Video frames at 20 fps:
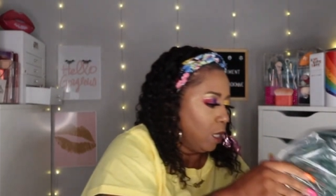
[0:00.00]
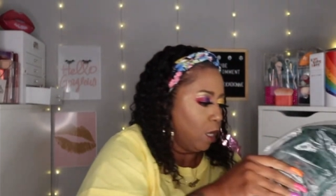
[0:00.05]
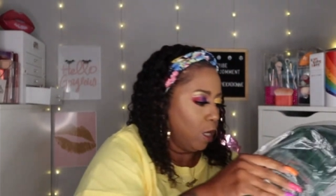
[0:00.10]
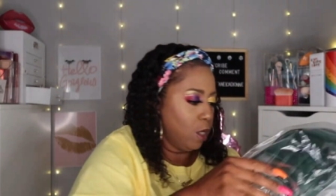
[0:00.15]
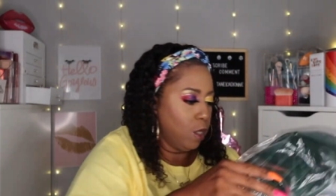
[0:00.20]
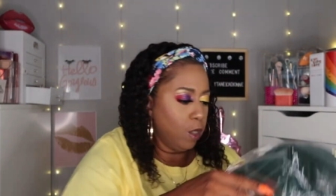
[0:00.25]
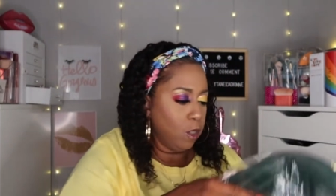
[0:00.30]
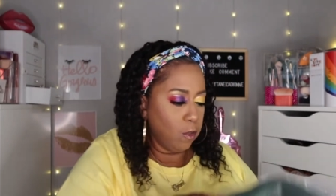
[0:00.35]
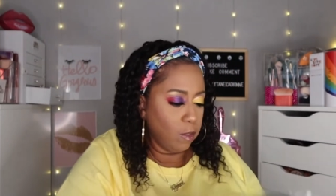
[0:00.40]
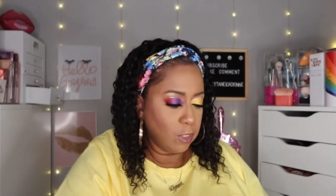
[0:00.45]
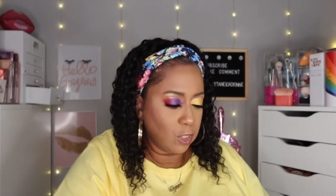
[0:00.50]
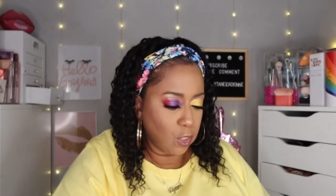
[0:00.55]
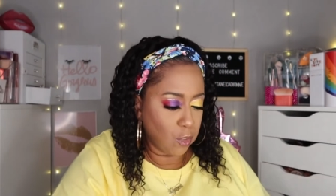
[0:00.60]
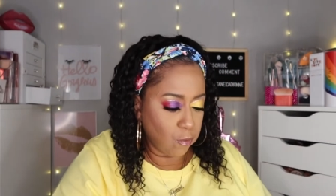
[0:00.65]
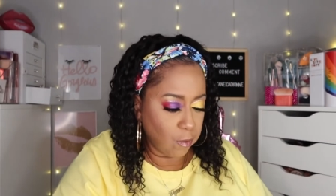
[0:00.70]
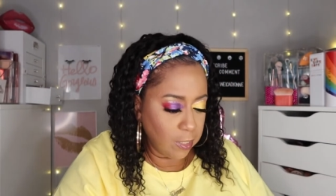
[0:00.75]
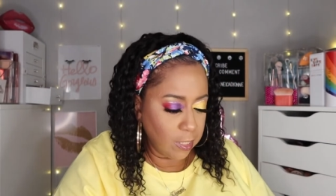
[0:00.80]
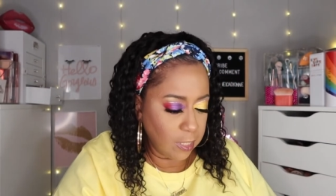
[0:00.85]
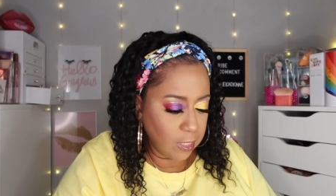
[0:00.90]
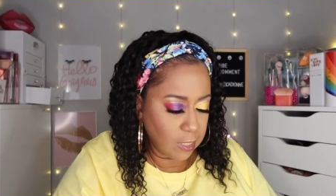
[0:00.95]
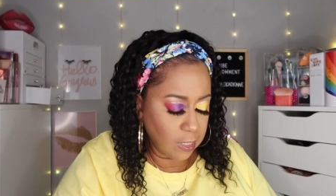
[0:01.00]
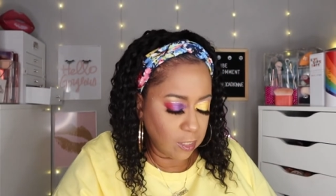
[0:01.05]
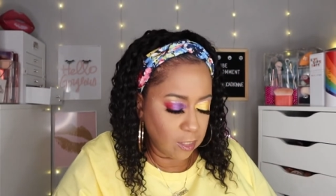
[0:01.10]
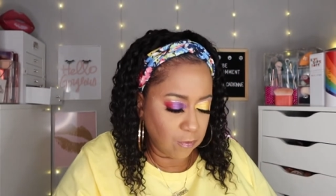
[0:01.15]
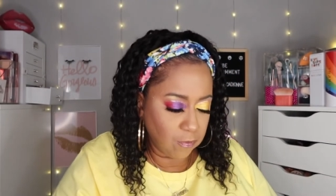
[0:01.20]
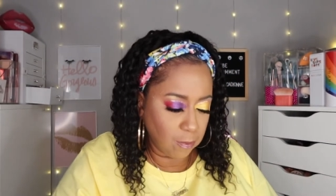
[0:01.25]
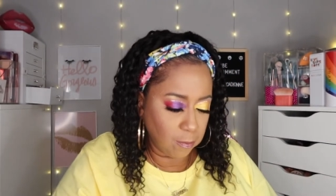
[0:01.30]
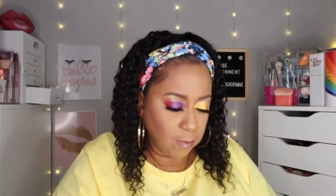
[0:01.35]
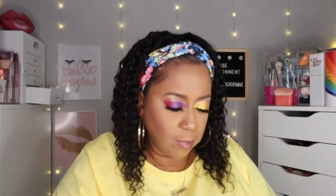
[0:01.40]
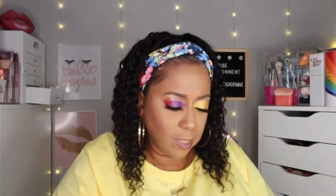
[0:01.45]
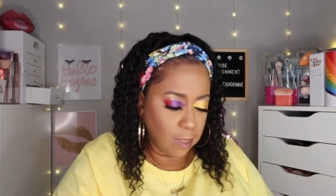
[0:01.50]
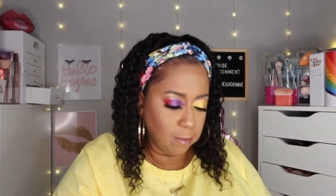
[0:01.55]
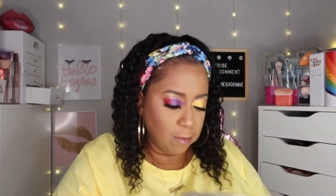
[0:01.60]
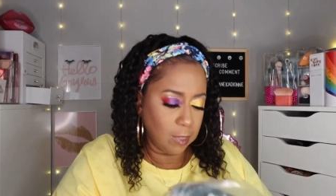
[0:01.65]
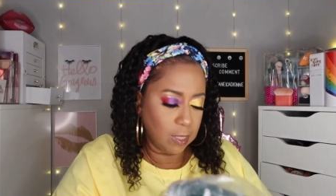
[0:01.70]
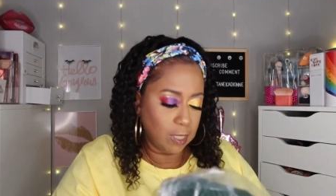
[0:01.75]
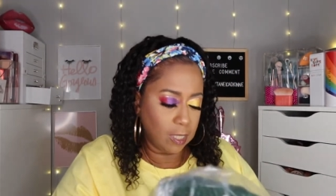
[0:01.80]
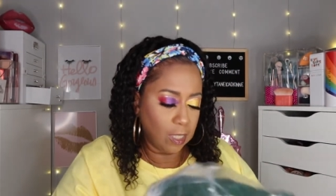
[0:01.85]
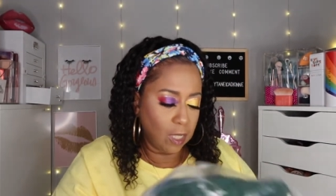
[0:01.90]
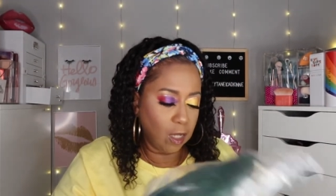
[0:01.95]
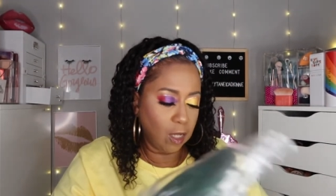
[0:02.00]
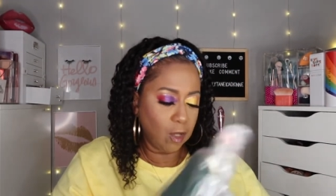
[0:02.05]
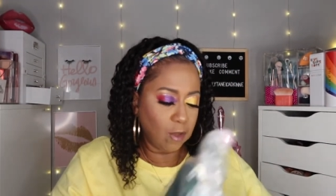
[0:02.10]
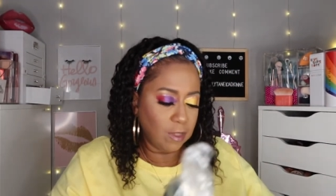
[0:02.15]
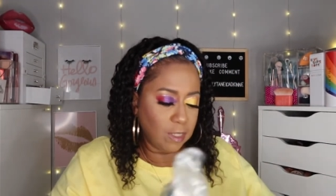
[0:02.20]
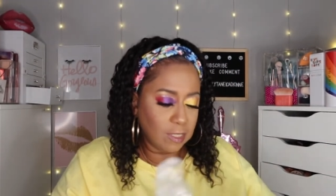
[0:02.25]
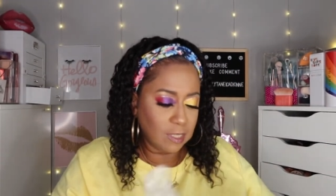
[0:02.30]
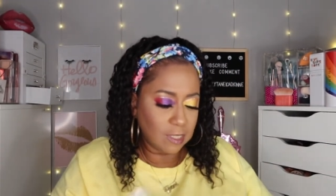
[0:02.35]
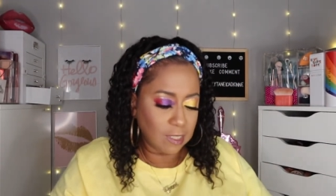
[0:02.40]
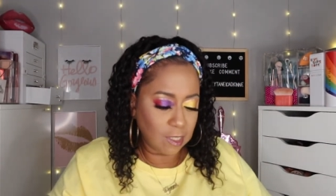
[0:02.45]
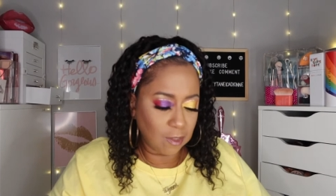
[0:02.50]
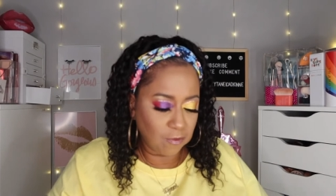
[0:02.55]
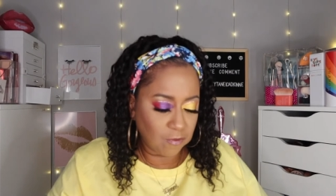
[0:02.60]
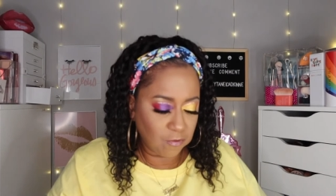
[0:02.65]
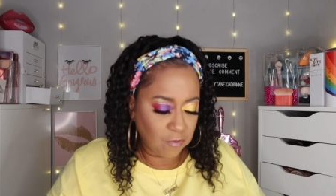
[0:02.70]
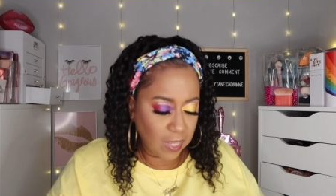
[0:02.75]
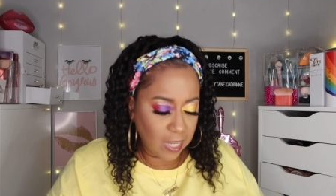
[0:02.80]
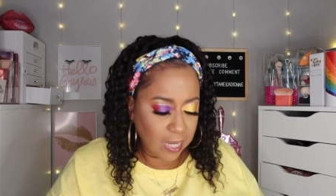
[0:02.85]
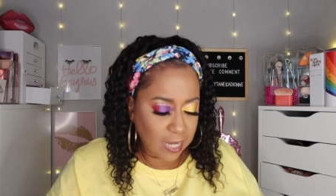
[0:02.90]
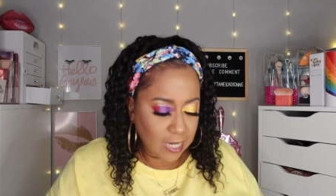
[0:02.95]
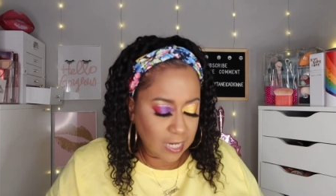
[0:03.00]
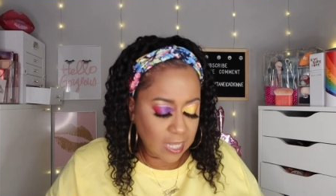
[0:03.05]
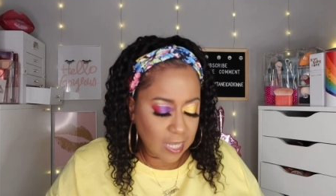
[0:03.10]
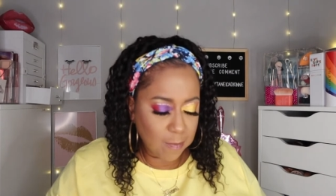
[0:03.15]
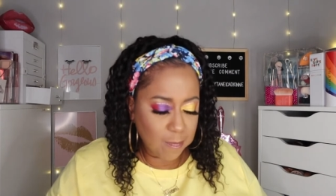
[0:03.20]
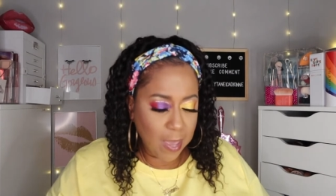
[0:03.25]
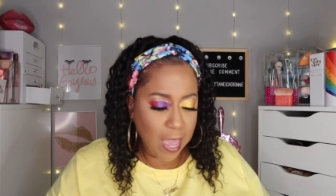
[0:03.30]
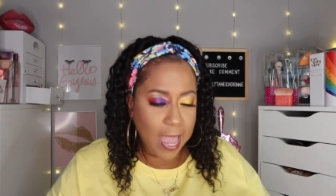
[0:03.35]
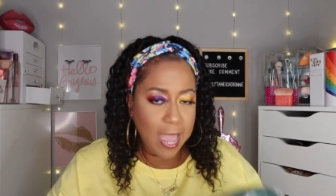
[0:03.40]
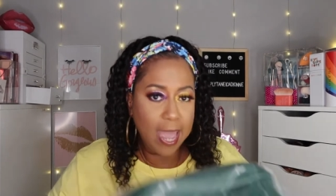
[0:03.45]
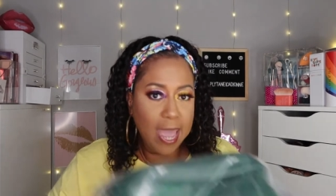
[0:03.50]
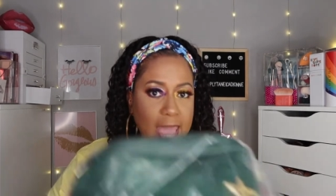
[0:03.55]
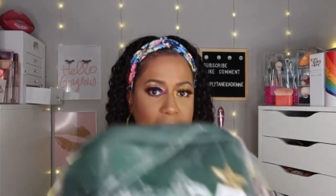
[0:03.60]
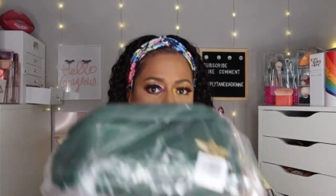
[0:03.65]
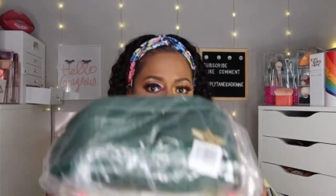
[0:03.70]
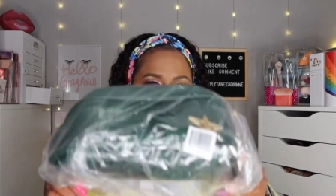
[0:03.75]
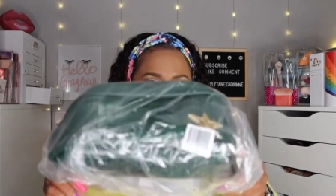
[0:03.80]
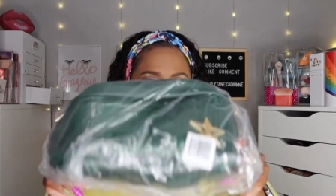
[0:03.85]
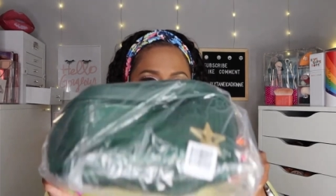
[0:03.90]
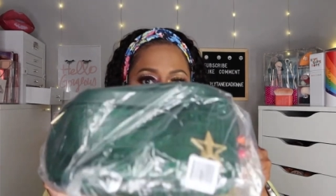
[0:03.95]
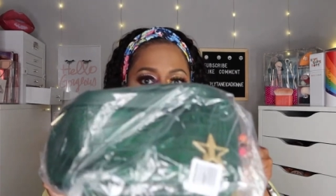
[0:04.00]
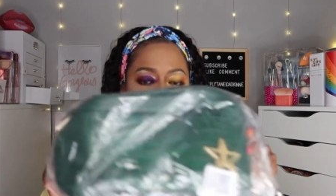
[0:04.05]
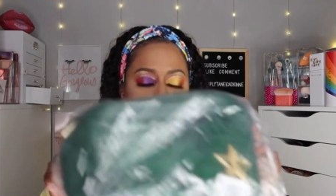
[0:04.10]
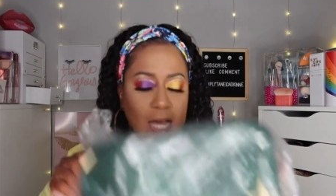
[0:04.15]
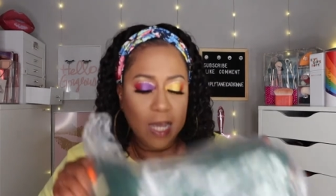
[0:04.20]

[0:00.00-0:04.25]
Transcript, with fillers: Oh, it's green. This is from Blood Money. Oh, this is a fanny pack.